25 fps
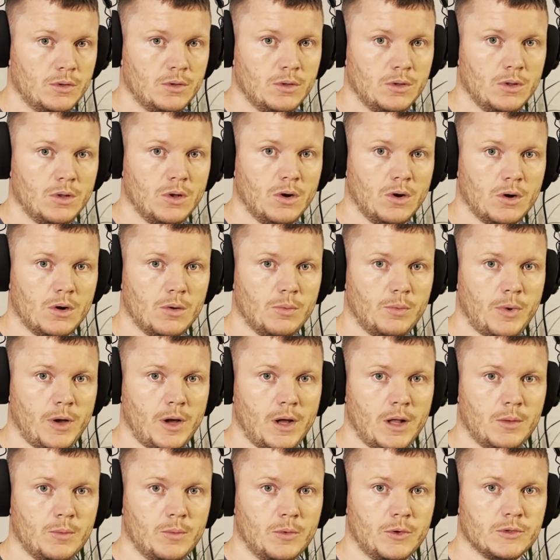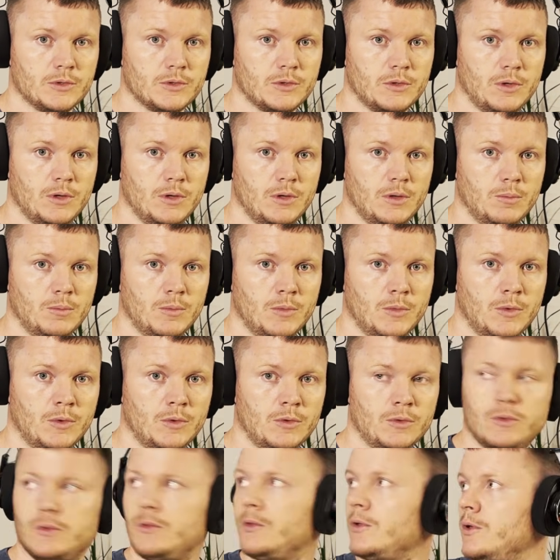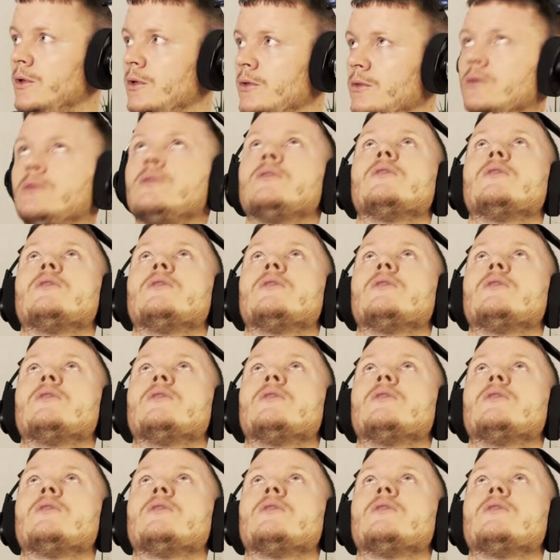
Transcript: Laura Palmer's team. Dun